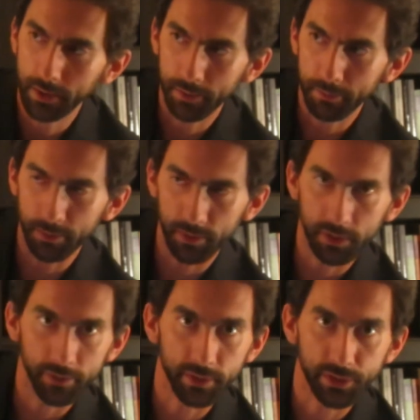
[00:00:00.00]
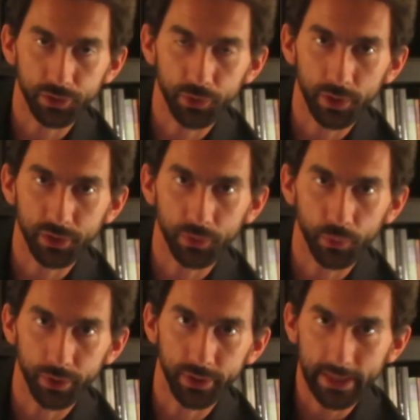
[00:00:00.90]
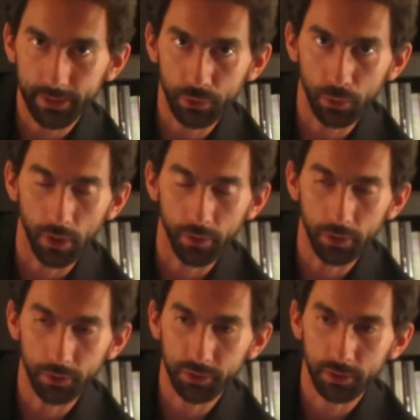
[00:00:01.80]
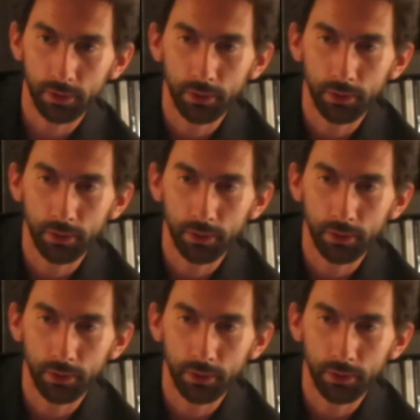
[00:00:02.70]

maybe live in a situation where you can't do all those,